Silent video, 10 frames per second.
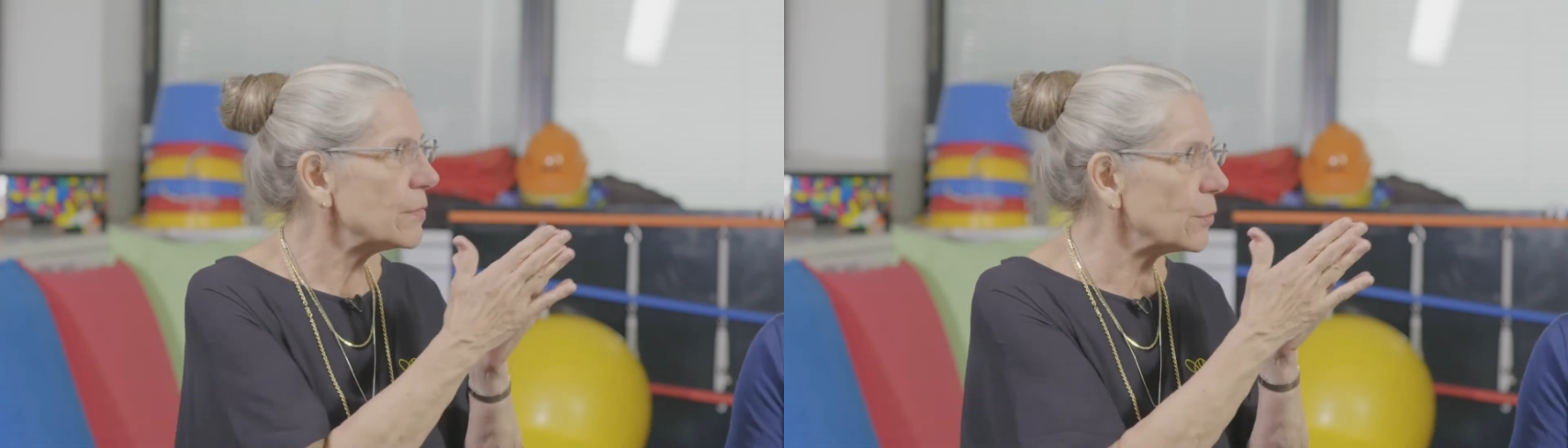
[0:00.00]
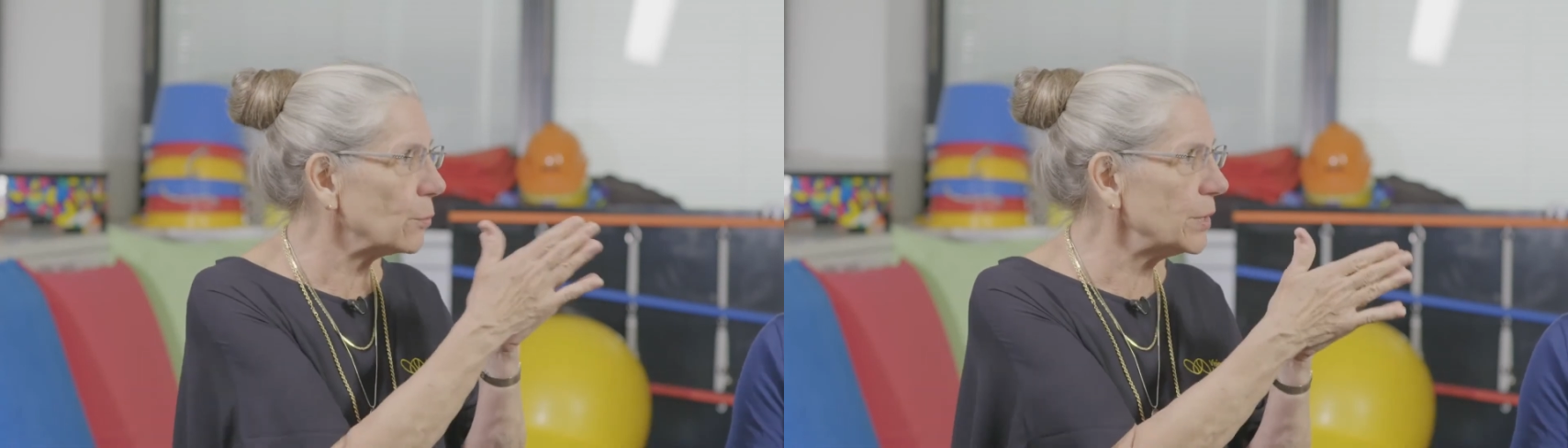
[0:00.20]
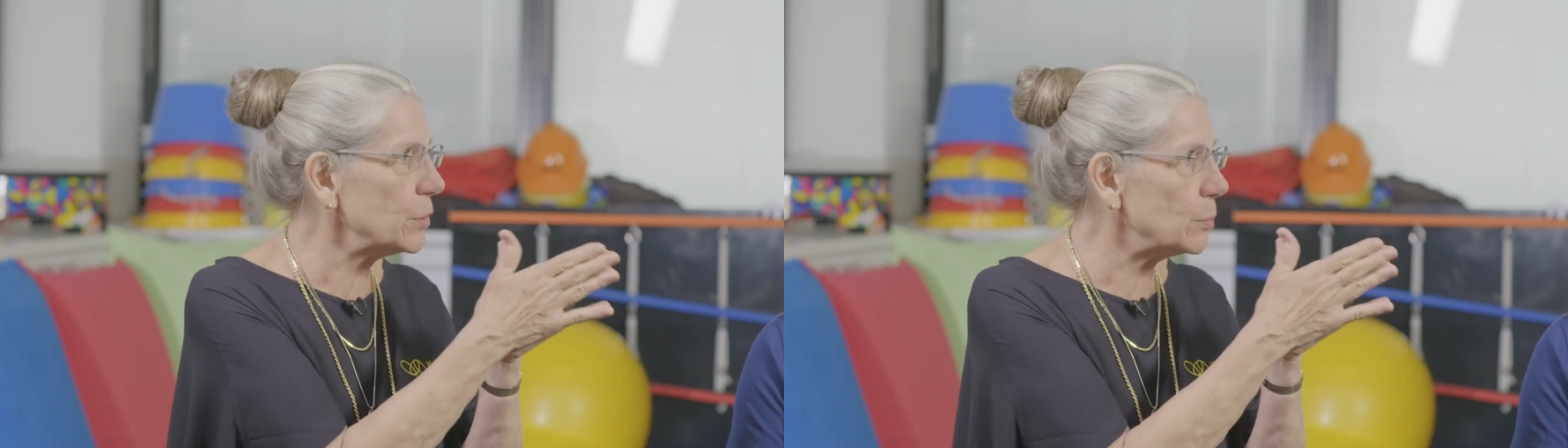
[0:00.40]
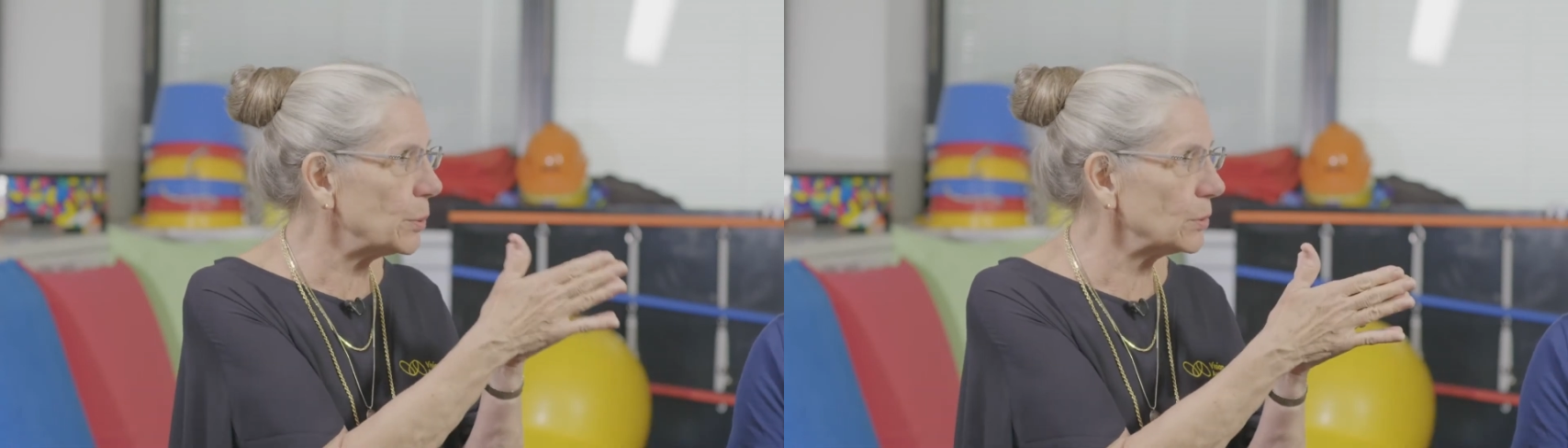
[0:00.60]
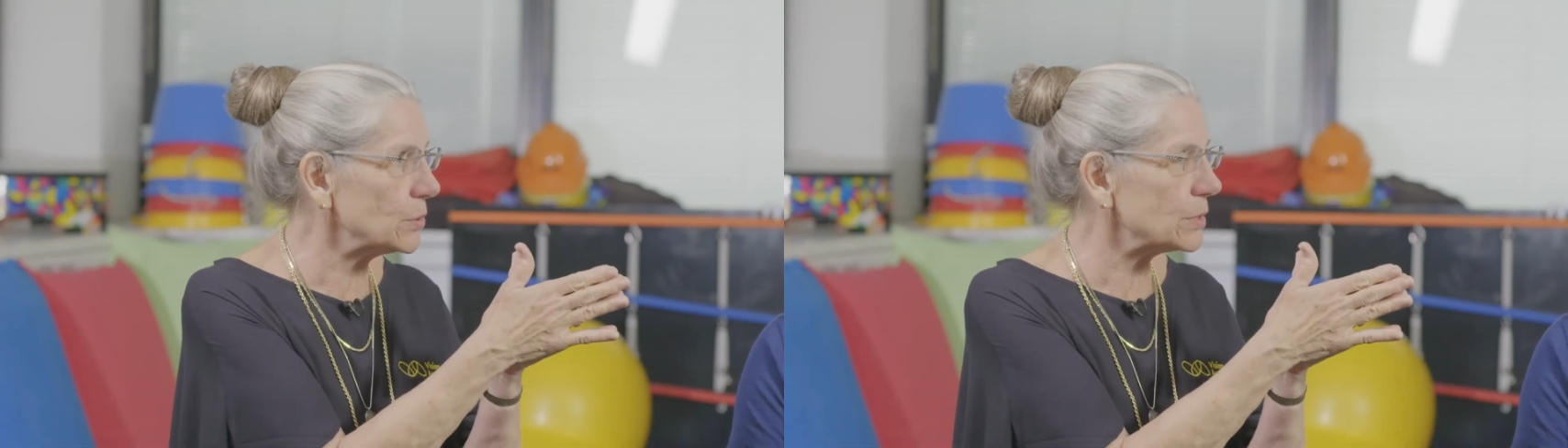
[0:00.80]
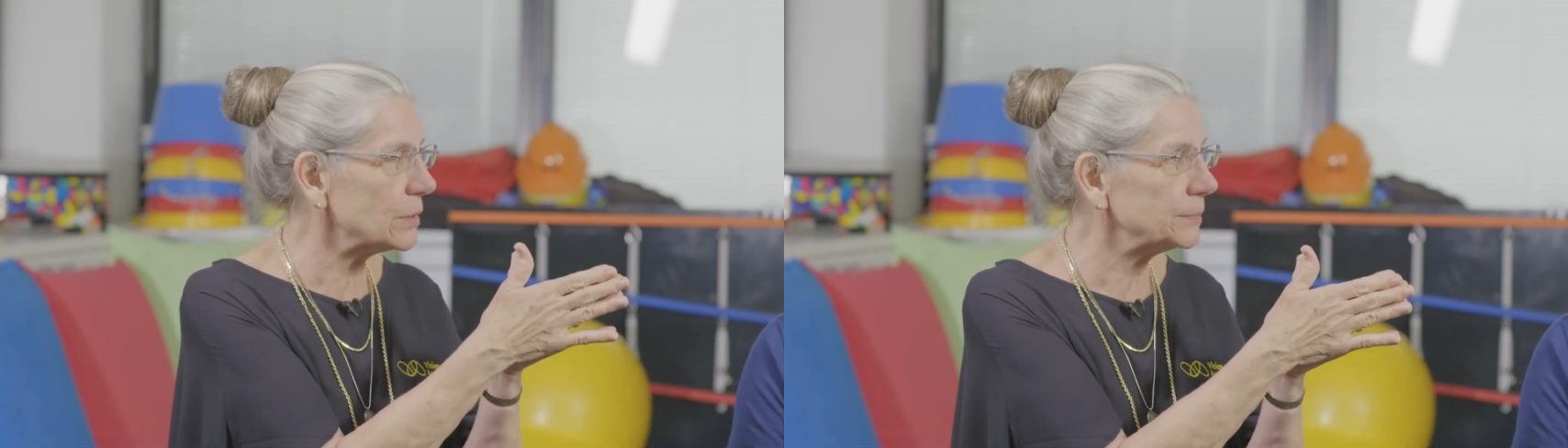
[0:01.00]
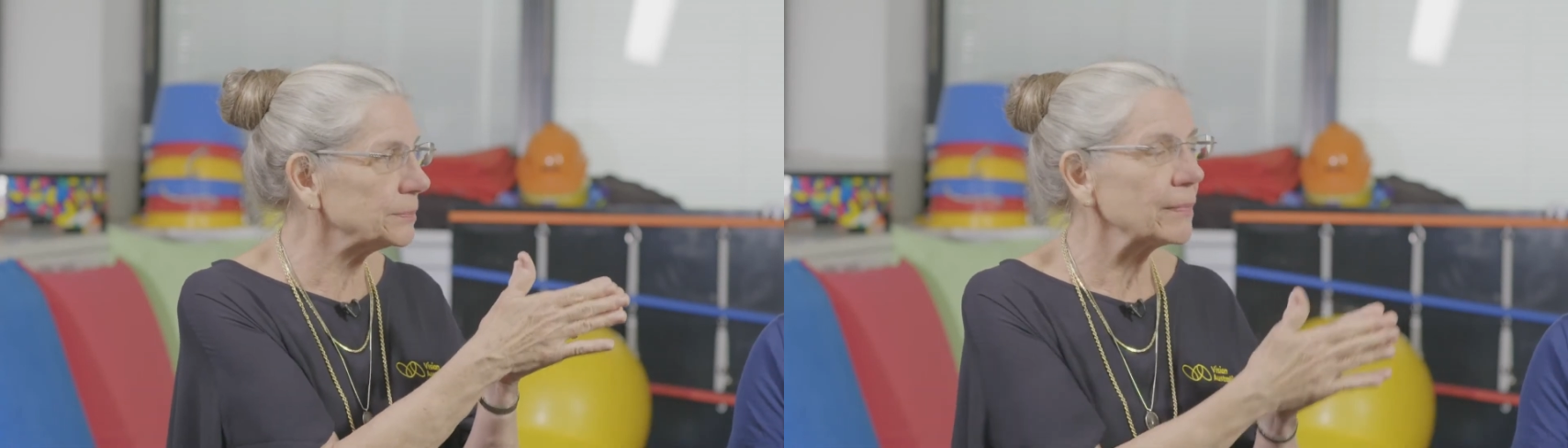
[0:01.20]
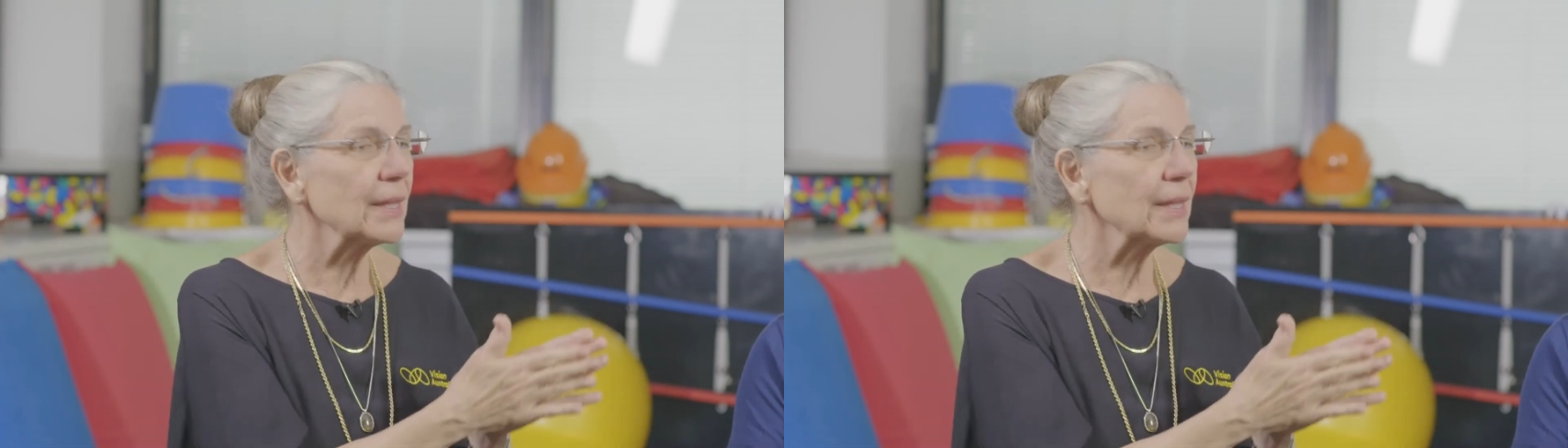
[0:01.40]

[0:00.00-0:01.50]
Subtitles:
The real person.